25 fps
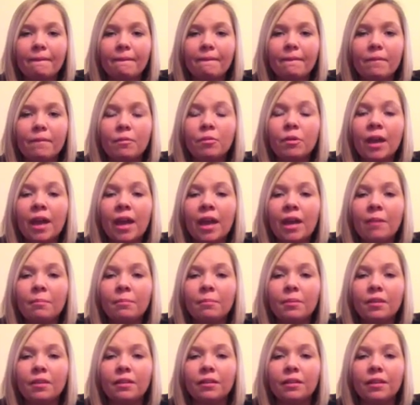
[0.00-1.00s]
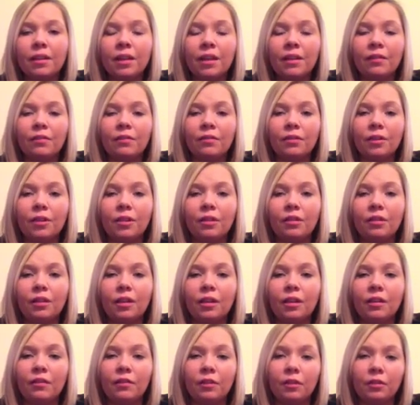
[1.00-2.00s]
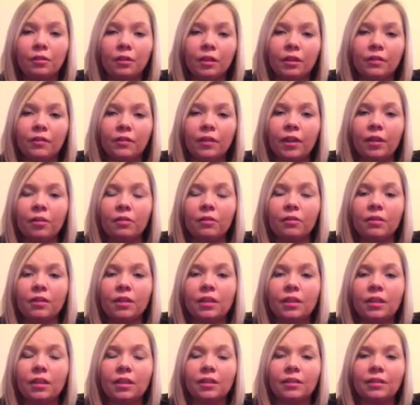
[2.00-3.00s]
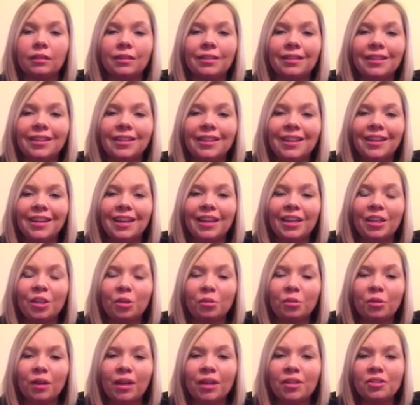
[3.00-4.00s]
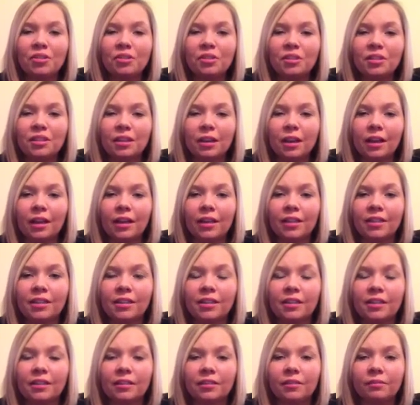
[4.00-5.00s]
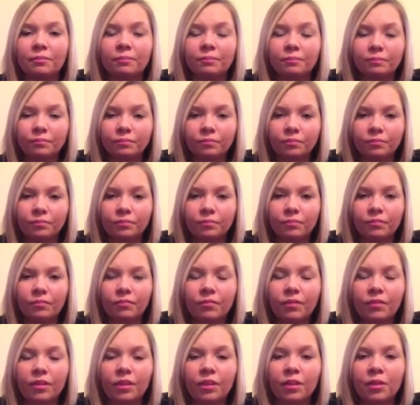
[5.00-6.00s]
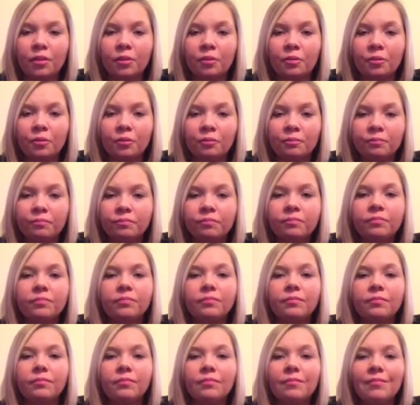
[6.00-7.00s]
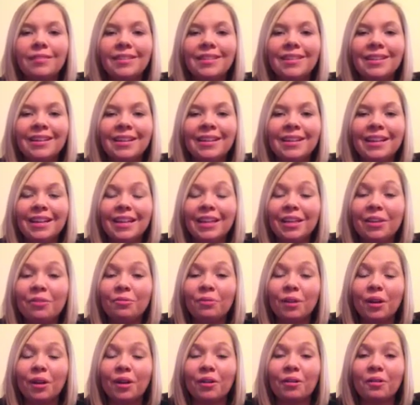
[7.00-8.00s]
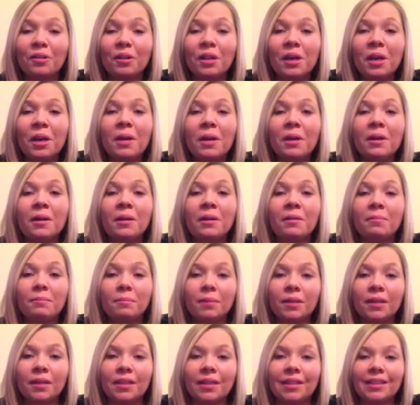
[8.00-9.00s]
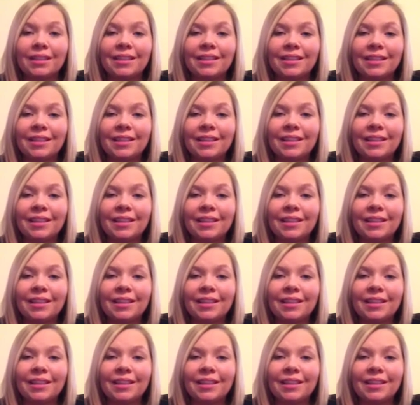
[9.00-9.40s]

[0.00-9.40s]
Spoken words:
would happen if you live healthy and you exercise and you eat well. But